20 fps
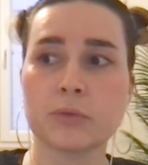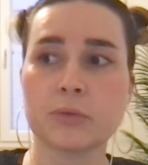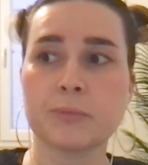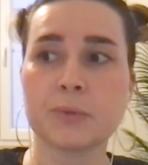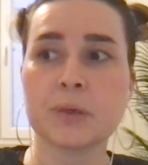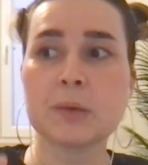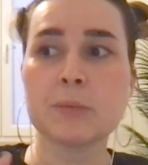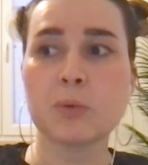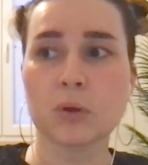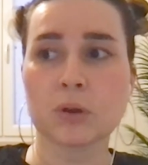
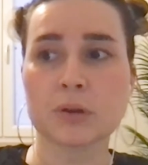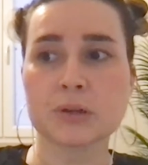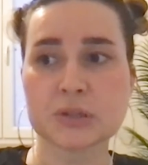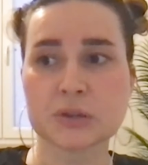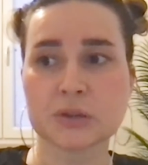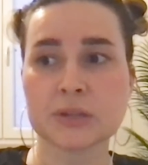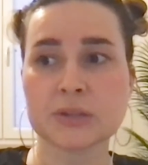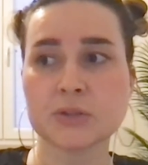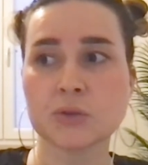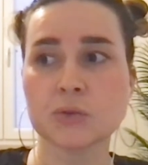people are
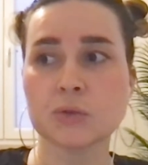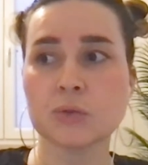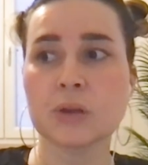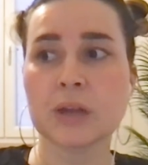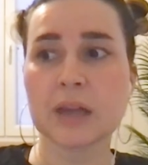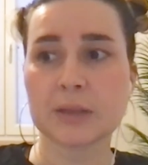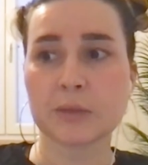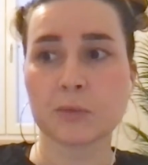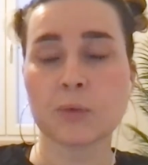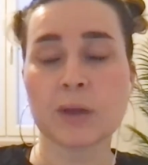starting to look
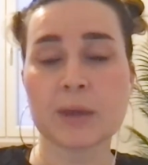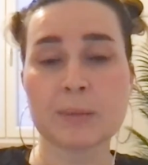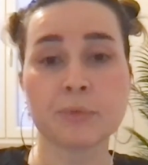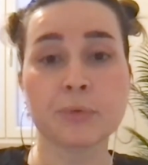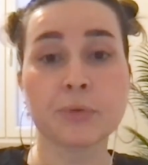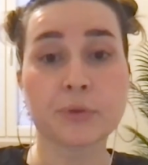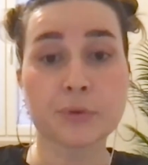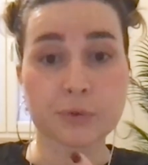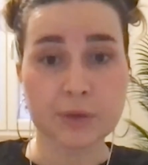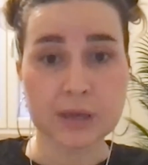at Web
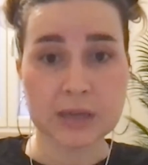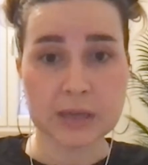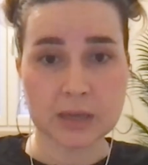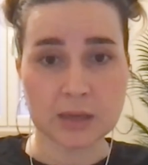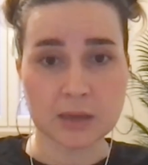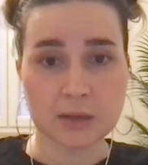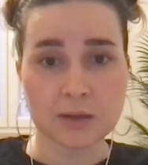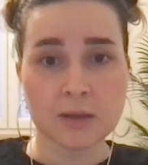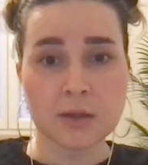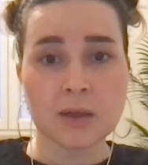
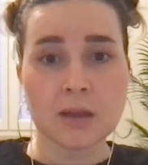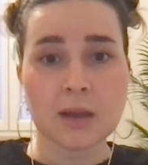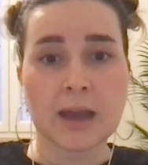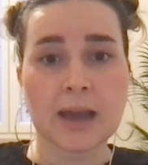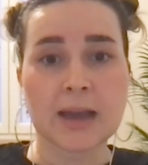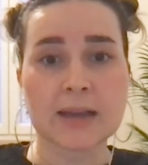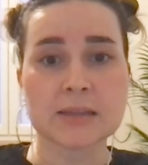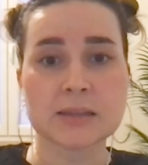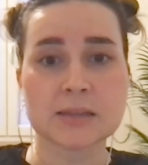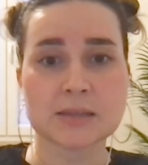3
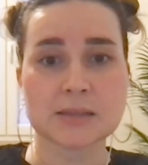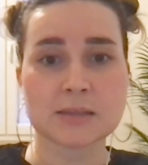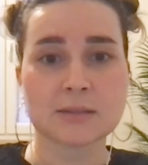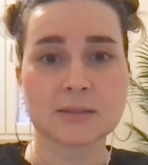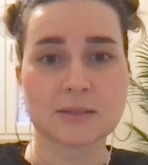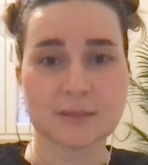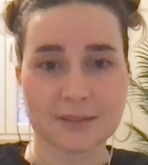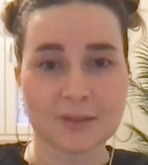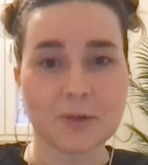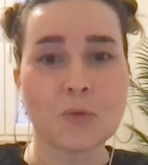as,
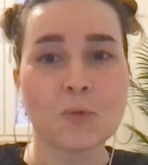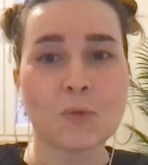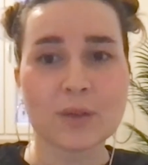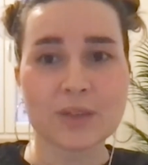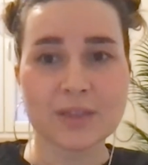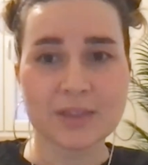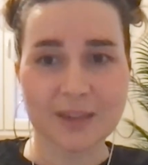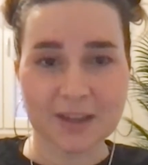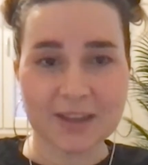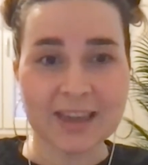
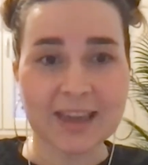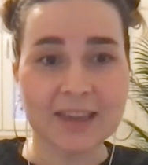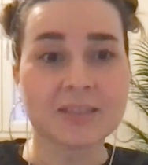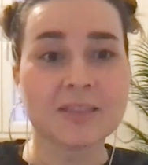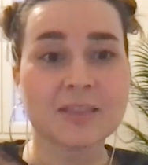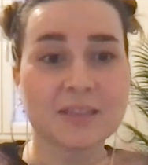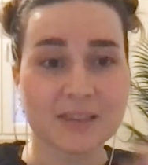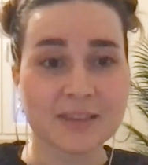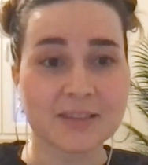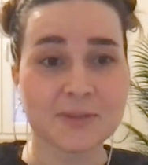with
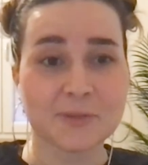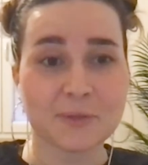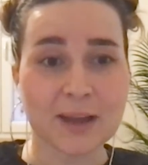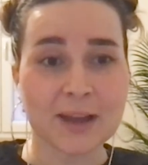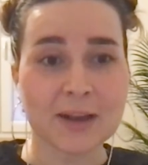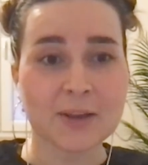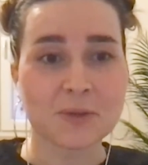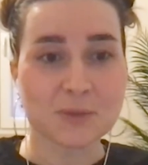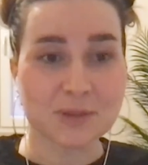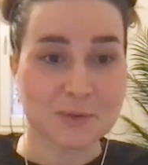again this
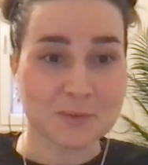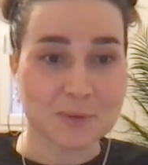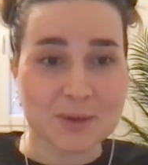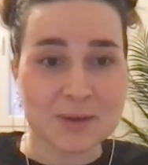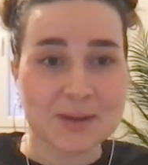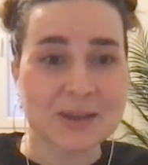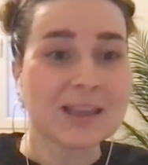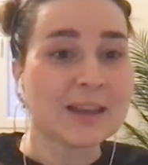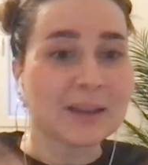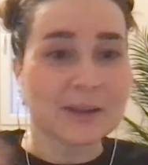value that
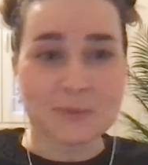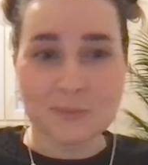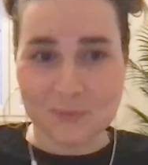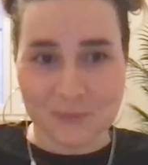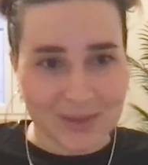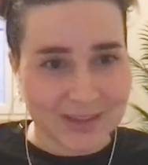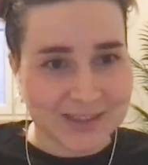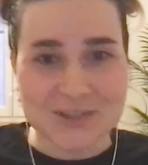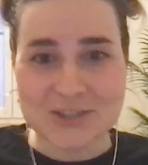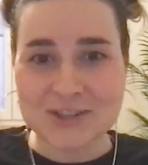we
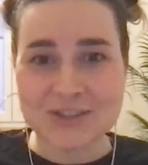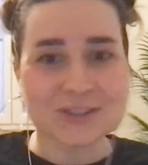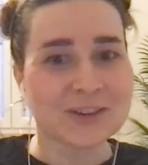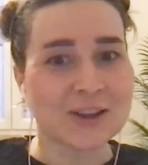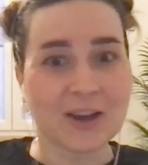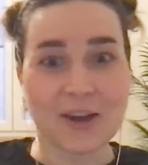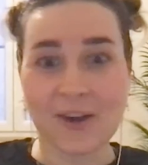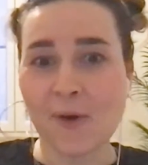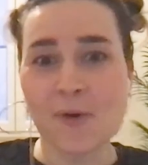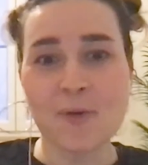mention
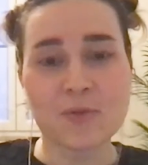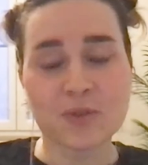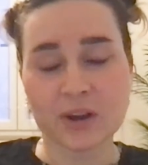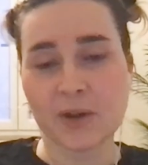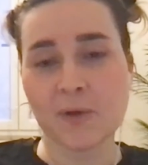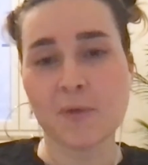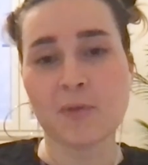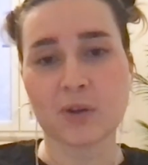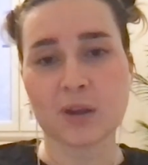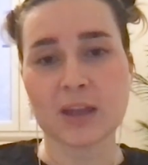over and
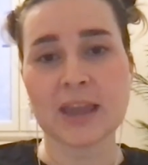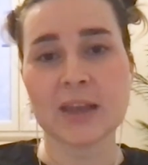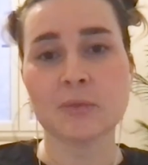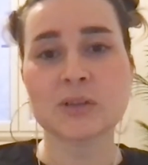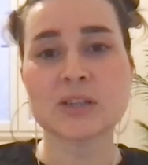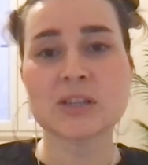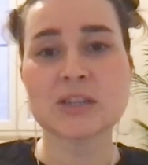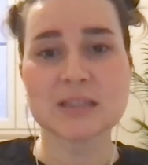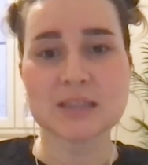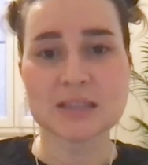over again,
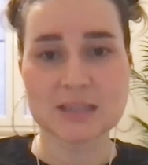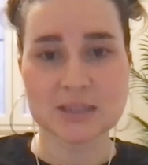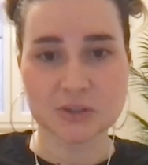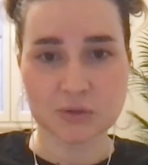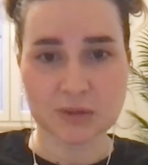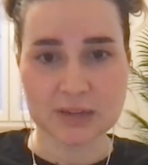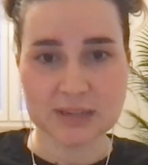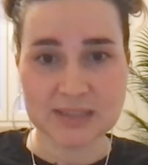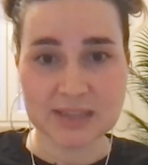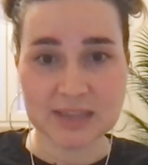which is
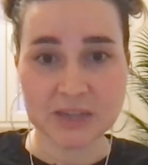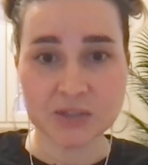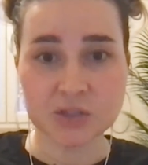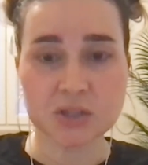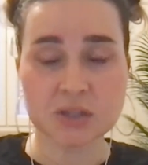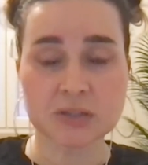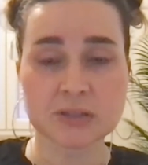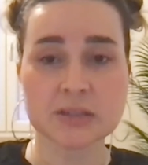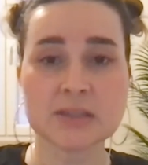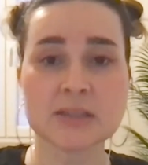
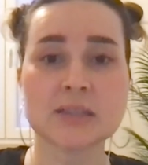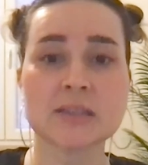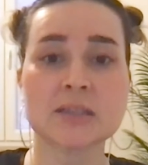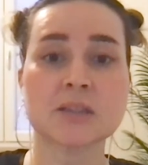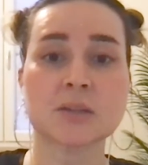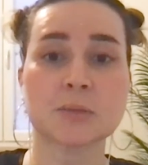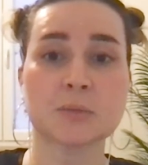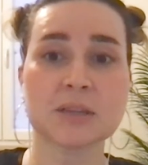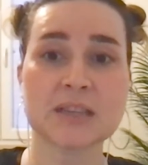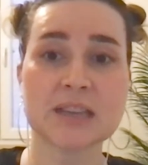decentralization,
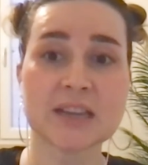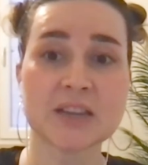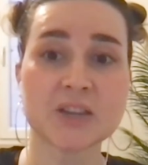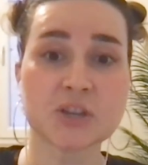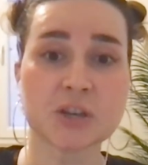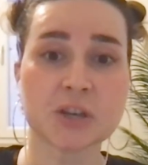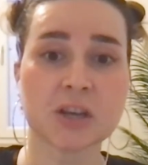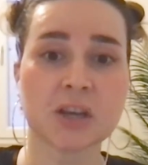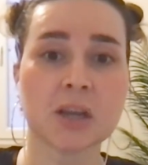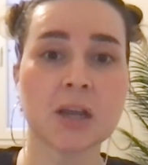
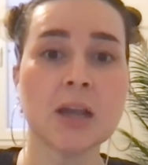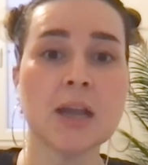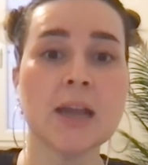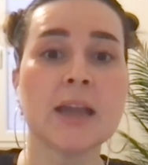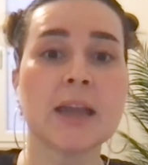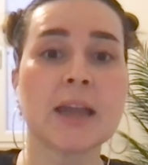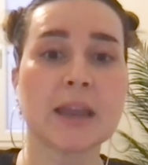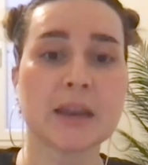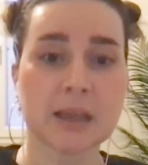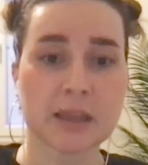disintermediation,
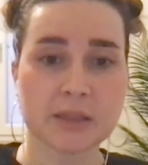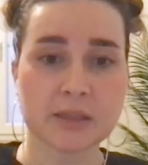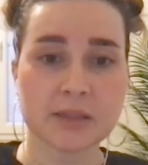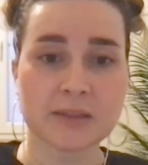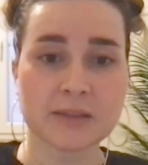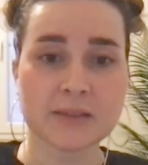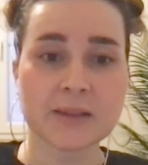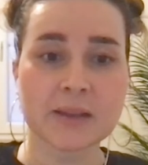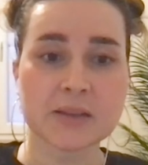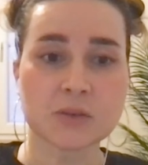and in
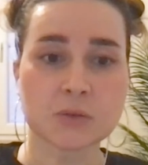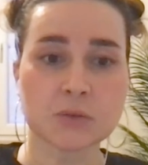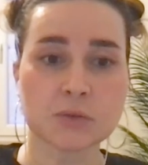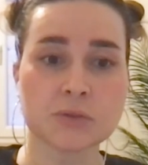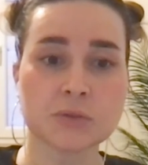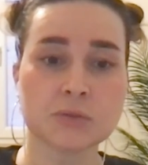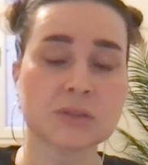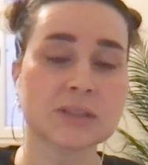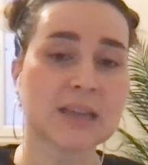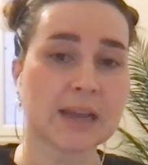this case
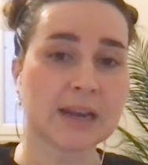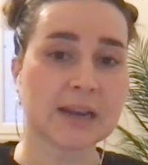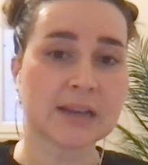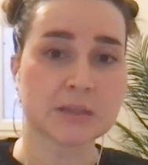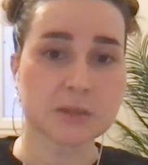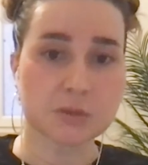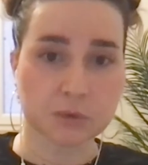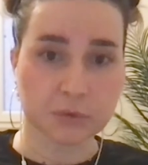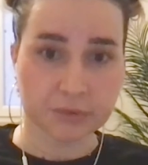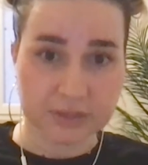also data
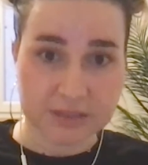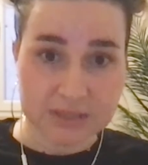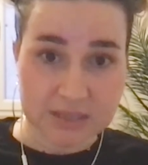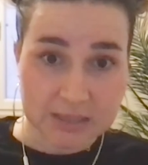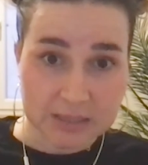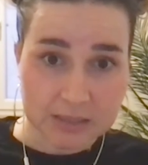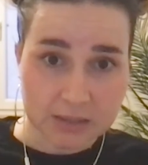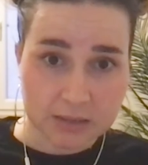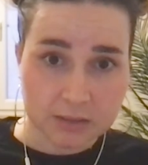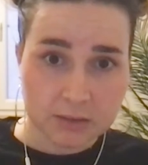
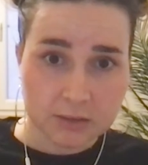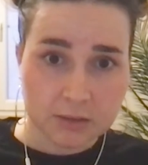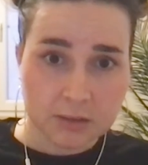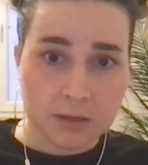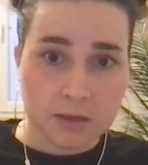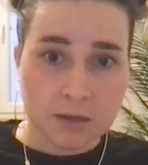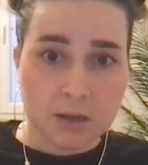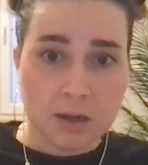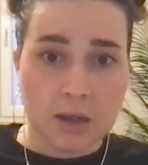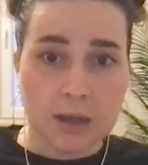sovereignty.
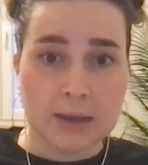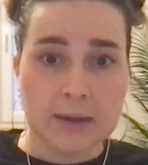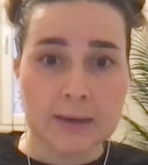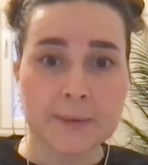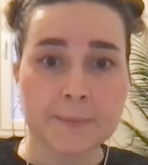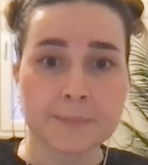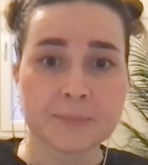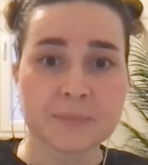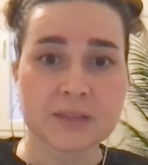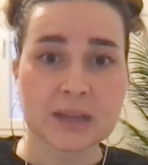
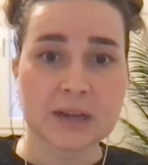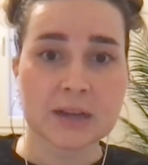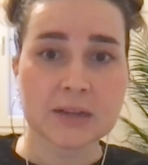And